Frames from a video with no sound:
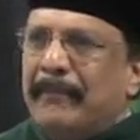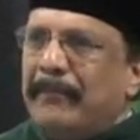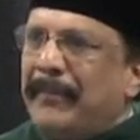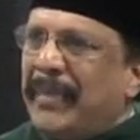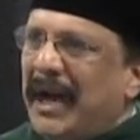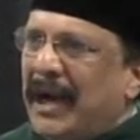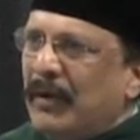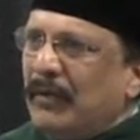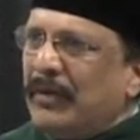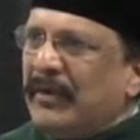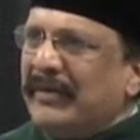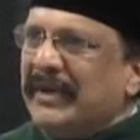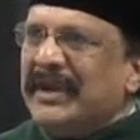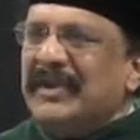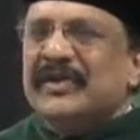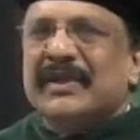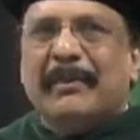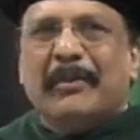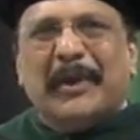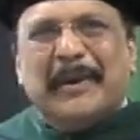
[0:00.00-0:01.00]
Power
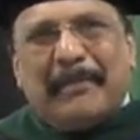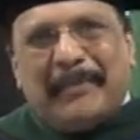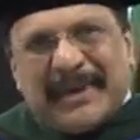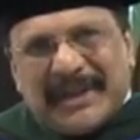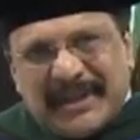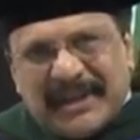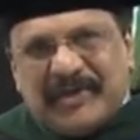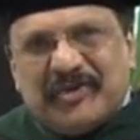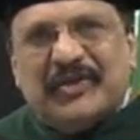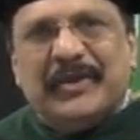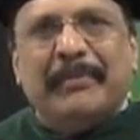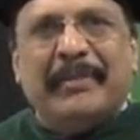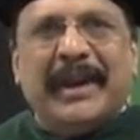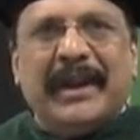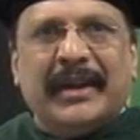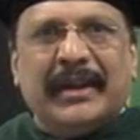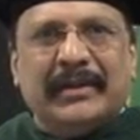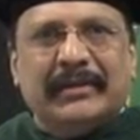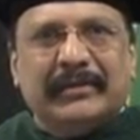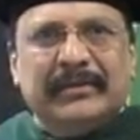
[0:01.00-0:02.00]
is about
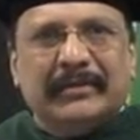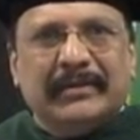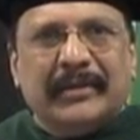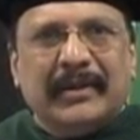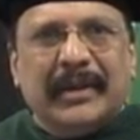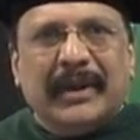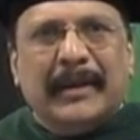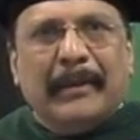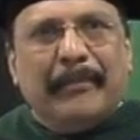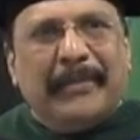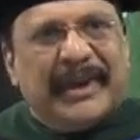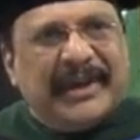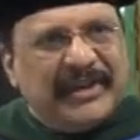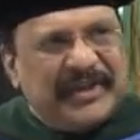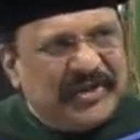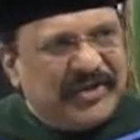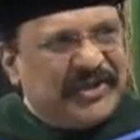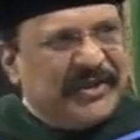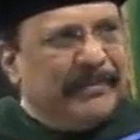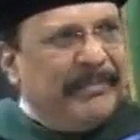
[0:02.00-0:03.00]
participating.
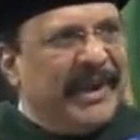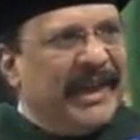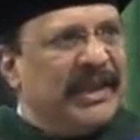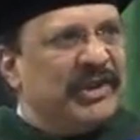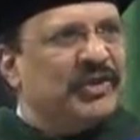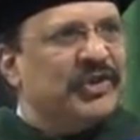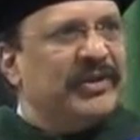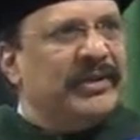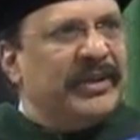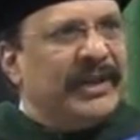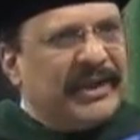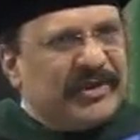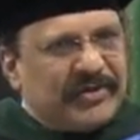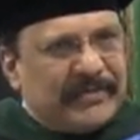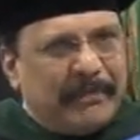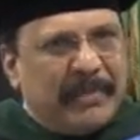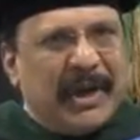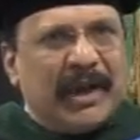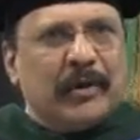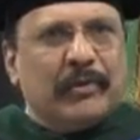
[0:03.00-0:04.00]
Participation is
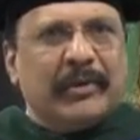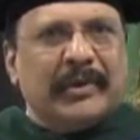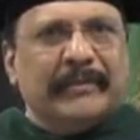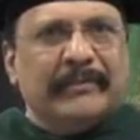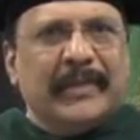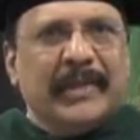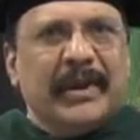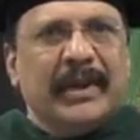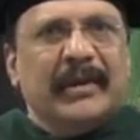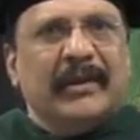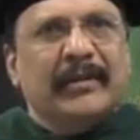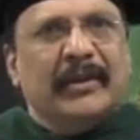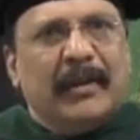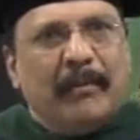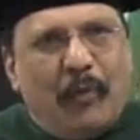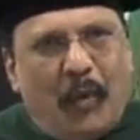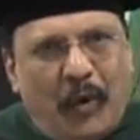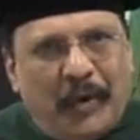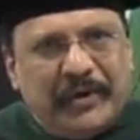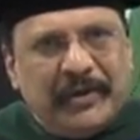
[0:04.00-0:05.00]
power. The
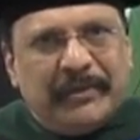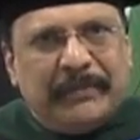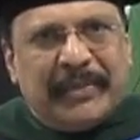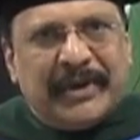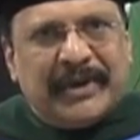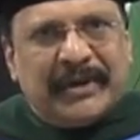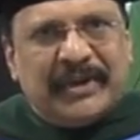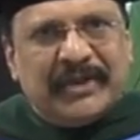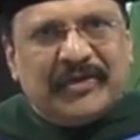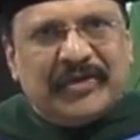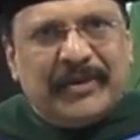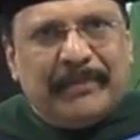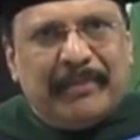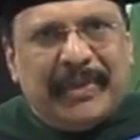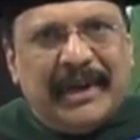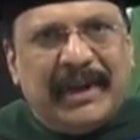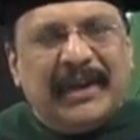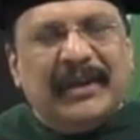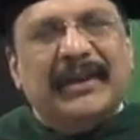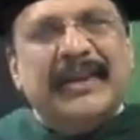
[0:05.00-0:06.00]
more you
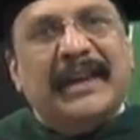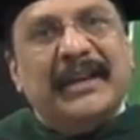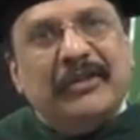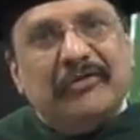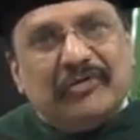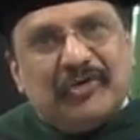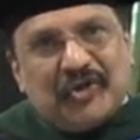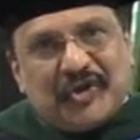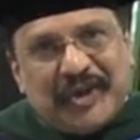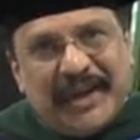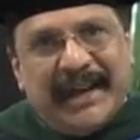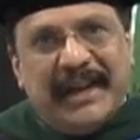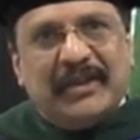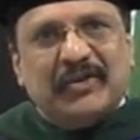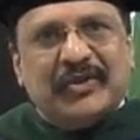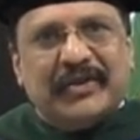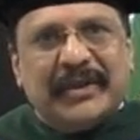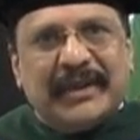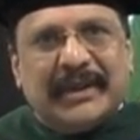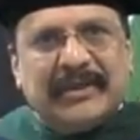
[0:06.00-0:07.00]
participate, then you
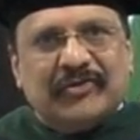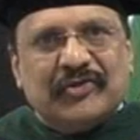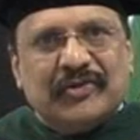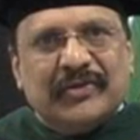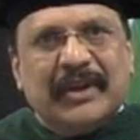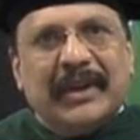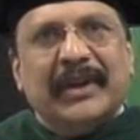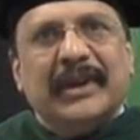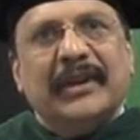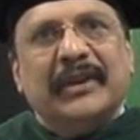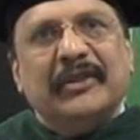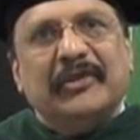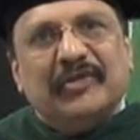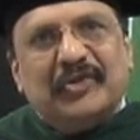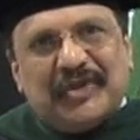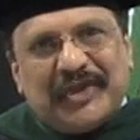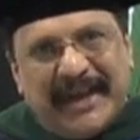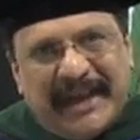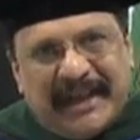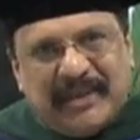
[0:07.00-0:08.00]
change things. You
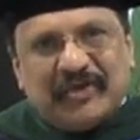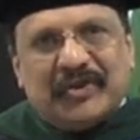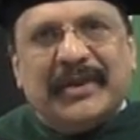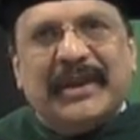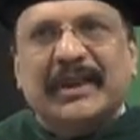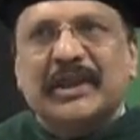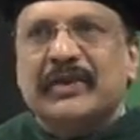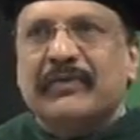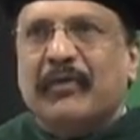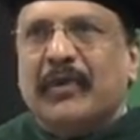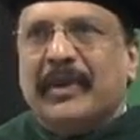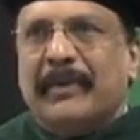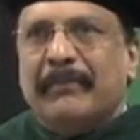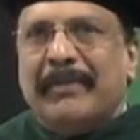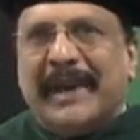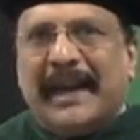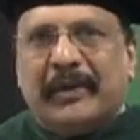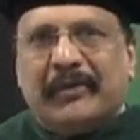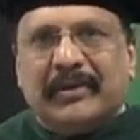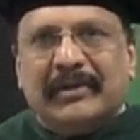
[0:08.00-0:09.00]
change things for the
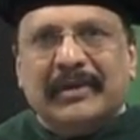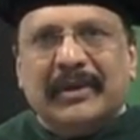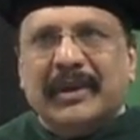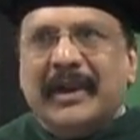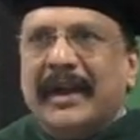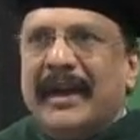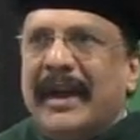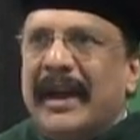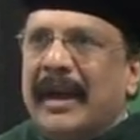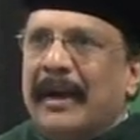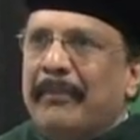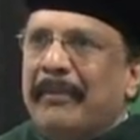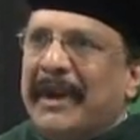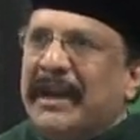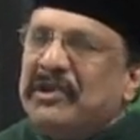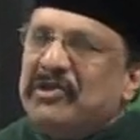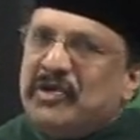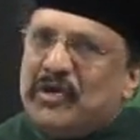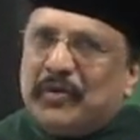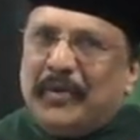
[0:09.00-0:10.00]
better. And
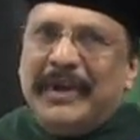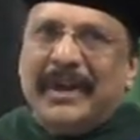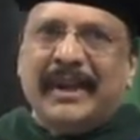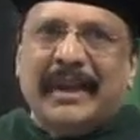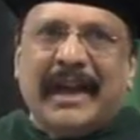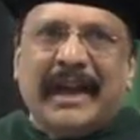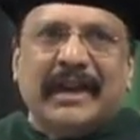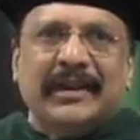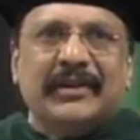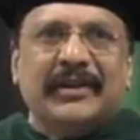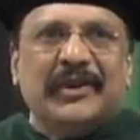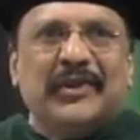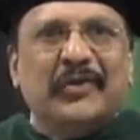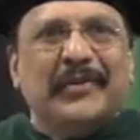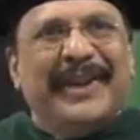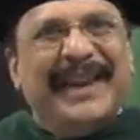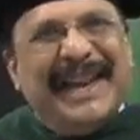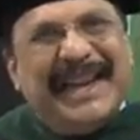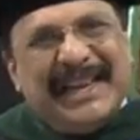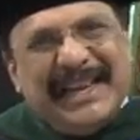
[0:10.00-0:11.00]
by doing that, you
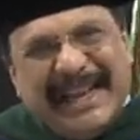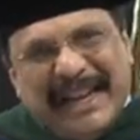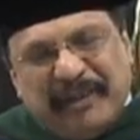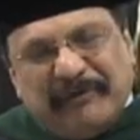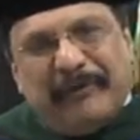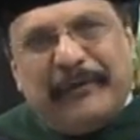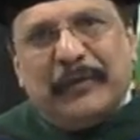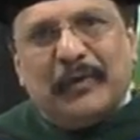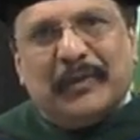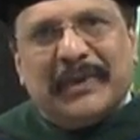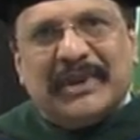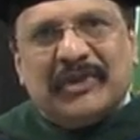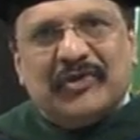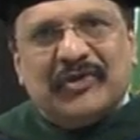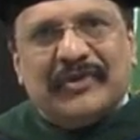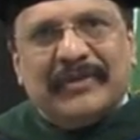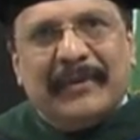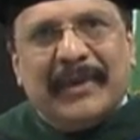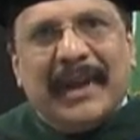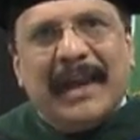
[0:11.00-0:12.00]
gain
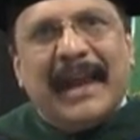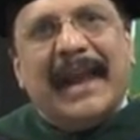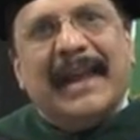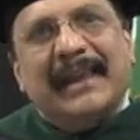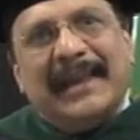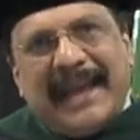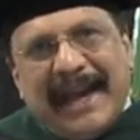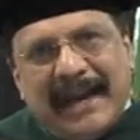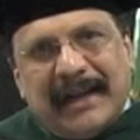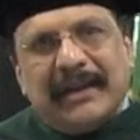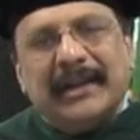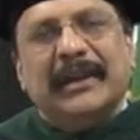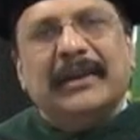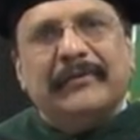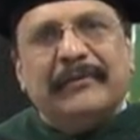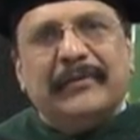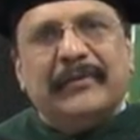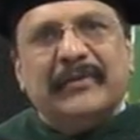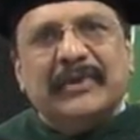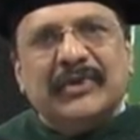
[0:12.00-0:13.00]
influence. And that
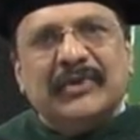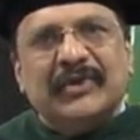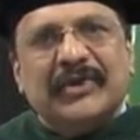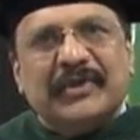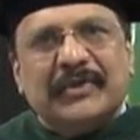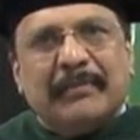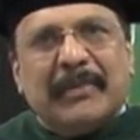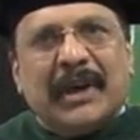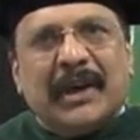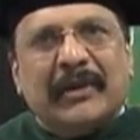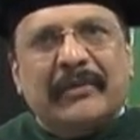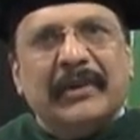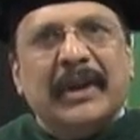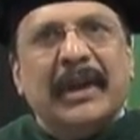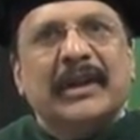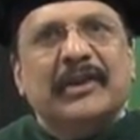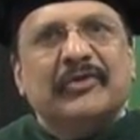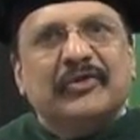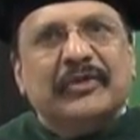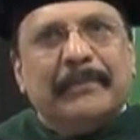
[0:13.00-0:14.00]
influence is power.
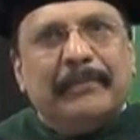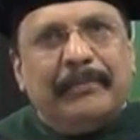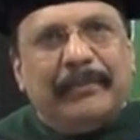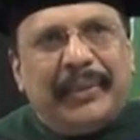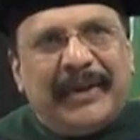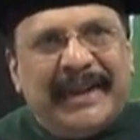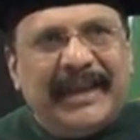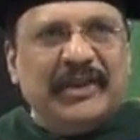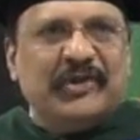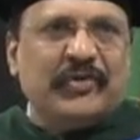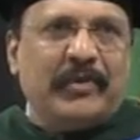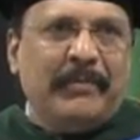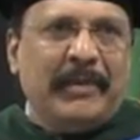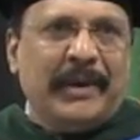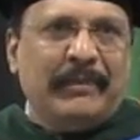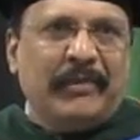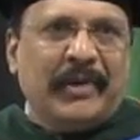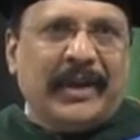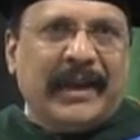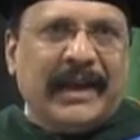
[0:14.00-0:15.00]
So please
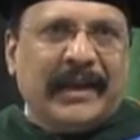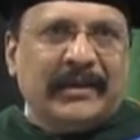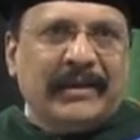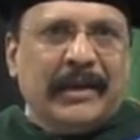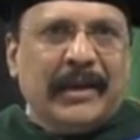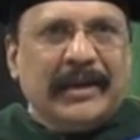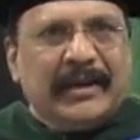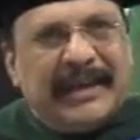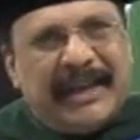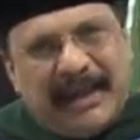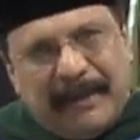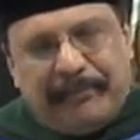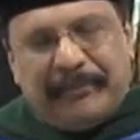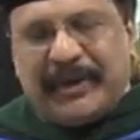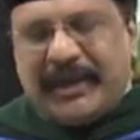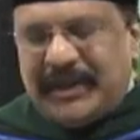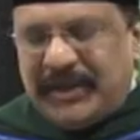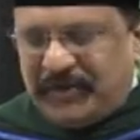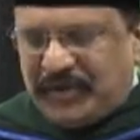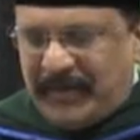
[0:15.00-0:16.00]
remember that. Keep
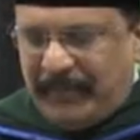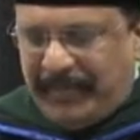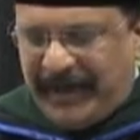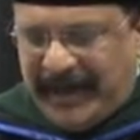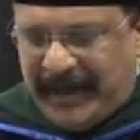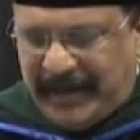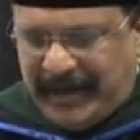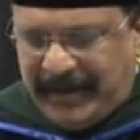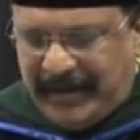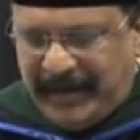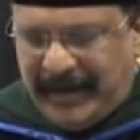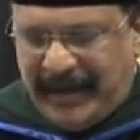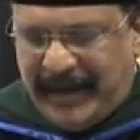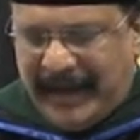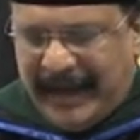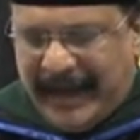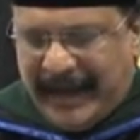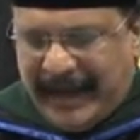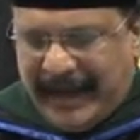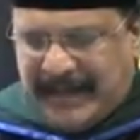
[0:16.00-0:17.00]
participating,
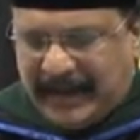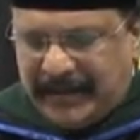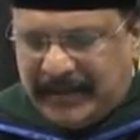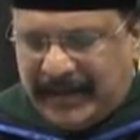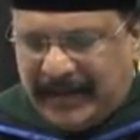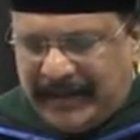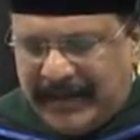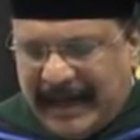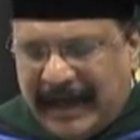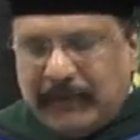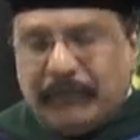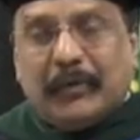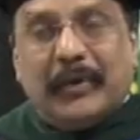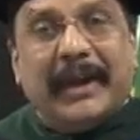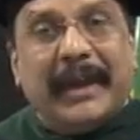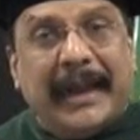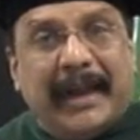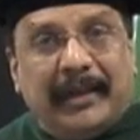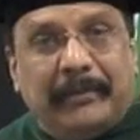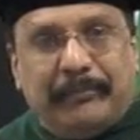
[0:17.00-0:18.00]
and that will
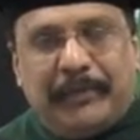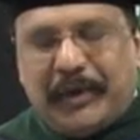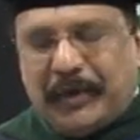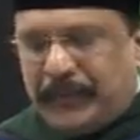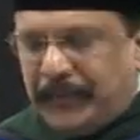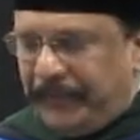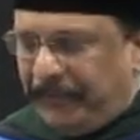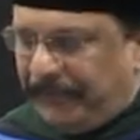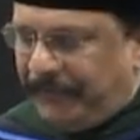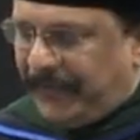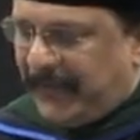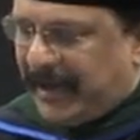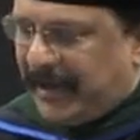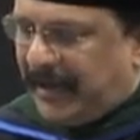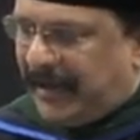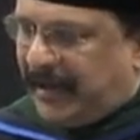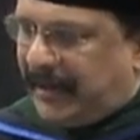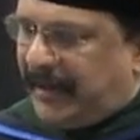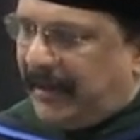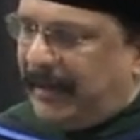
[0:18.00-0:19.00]
help you
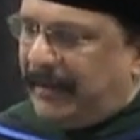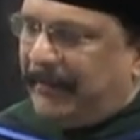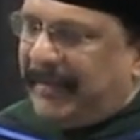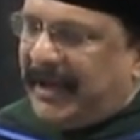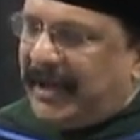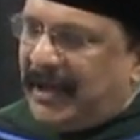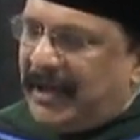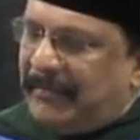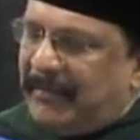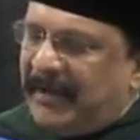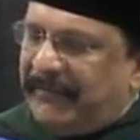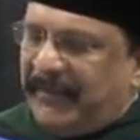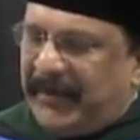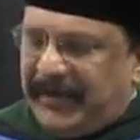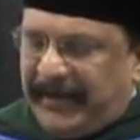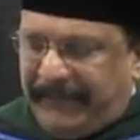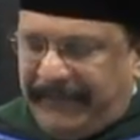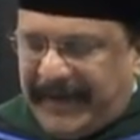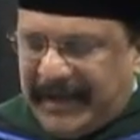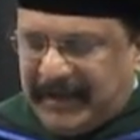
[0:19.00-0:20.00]
become a
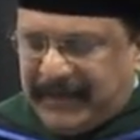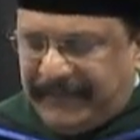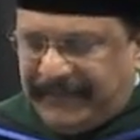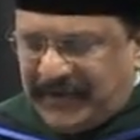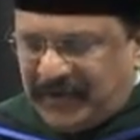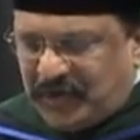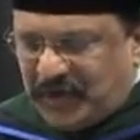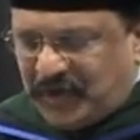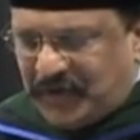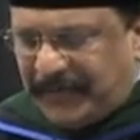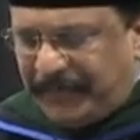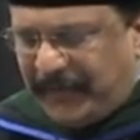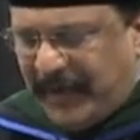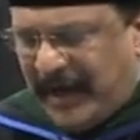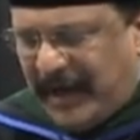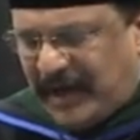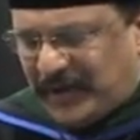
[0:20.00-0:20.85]
very effective physician.